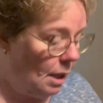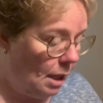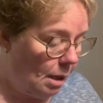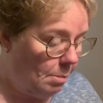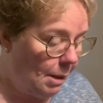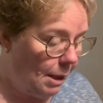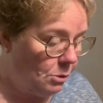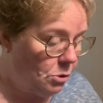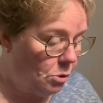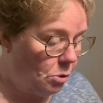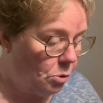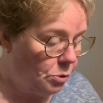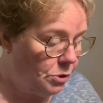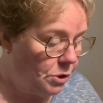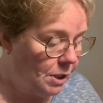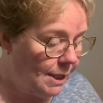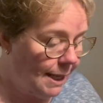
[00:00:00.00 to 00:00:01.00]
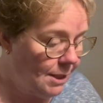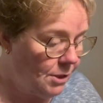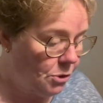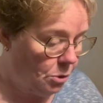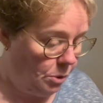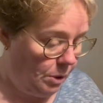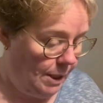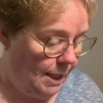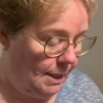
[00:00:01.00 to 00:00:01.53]
about
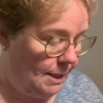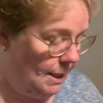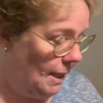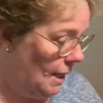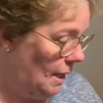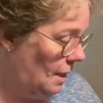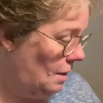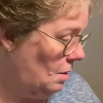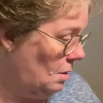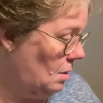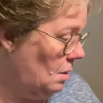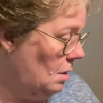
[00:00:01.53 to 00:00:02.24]
continental knitting,